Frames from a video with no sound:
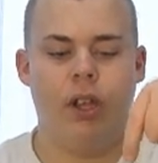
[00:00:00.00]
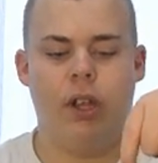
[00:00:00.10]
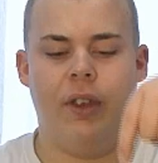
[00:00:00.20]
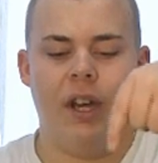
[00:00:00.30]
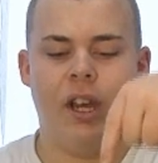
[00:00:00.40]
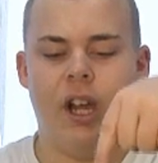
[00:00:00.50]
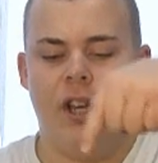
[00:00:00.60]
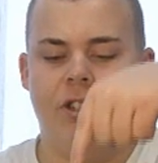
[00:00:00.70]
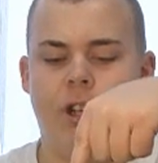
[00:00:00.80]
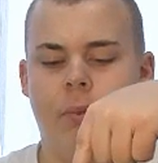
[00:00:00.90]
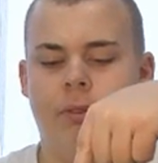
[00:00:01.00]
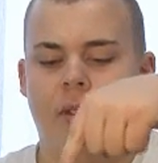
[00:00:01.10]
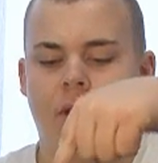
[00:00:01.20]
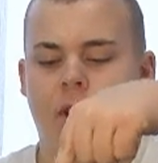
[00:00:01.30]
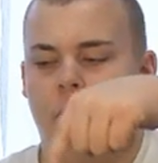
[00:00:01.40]
and then it kind of jumps and
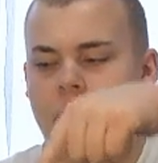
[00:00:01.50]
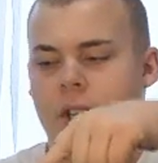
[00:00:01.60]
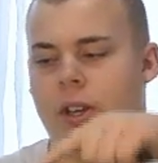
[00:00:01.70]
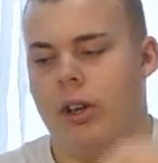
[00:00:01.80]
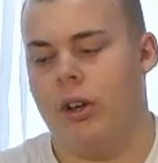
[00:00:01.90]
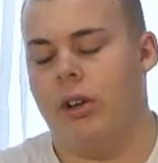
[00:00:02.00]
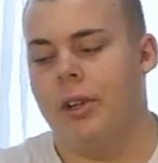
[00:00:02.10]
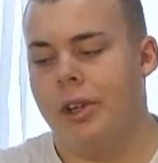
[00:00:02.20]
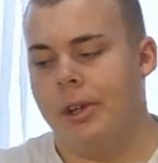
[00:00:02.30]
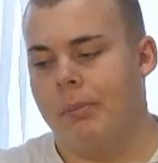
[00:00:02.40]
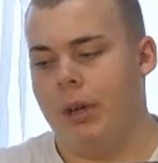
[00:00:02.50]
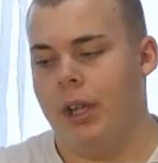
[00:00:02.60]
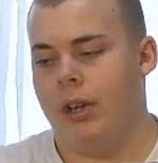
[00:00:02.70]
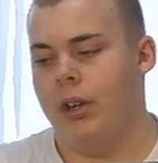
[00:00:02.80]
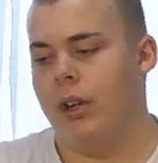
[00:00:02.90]
then it goes back to here.
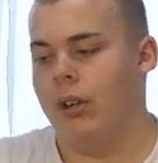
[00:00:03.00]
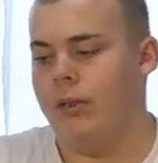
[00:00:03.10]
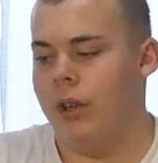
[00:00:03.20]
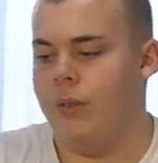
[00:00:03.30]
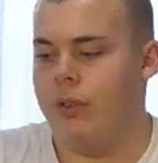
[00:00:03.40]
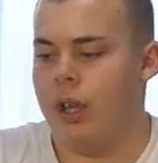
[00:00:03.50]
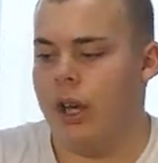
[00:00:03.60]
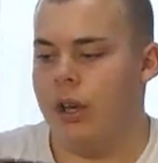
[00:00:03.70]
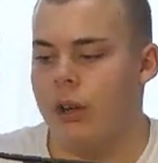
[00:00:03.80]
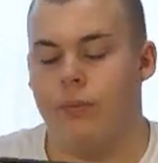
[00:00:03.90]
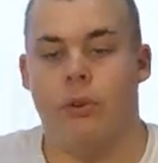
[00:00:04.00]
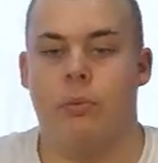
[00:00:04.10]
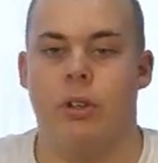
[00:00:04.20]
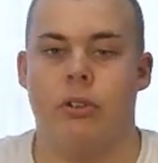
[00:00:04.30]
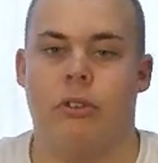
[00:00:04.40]
But, if you got enough room
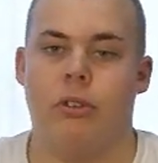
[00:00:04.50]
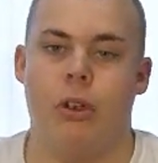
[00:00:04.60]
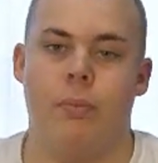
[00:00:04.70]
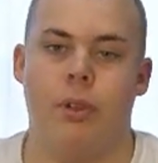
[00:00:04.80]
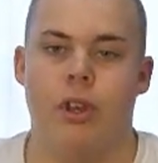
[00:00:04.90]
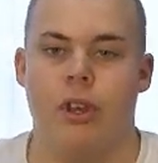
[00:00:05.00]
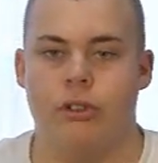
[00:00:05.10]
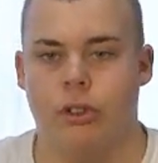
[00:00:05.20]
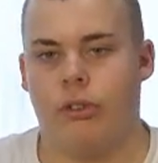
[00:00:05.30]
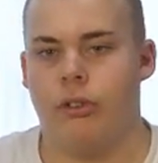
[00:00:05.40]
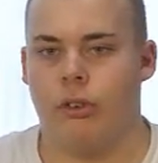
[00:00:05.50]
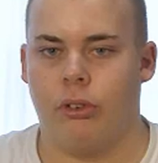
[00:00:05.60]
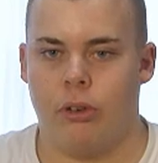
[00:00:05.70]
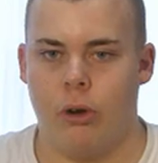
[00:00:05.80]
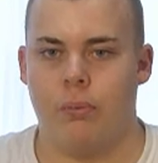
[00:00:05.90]
on your scope, you can adjust your
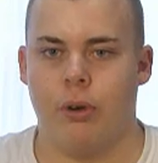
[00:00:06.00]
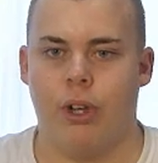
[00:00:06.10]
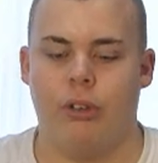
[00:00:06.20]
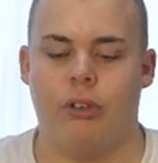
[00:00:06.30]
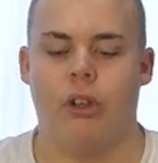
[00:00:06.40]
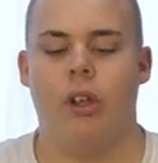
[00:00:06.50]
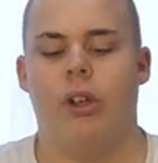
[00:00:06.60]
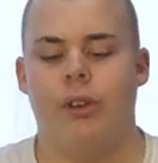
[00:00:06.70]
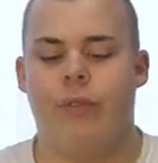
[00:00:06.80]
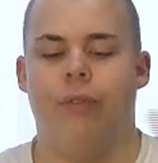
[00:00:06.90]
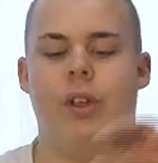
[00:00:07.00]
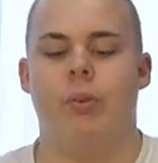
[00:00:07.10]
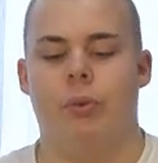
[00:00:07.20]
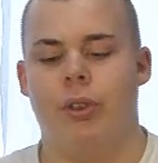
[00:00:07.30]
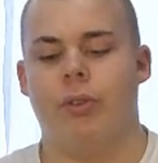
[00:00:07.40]
scope rings to
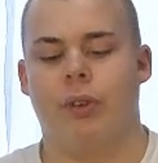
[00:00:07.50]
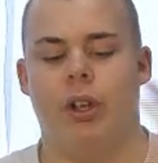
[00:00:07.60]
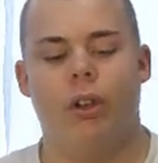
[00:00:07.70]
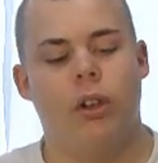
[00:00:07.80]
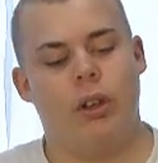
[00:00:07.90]
fit with the rail.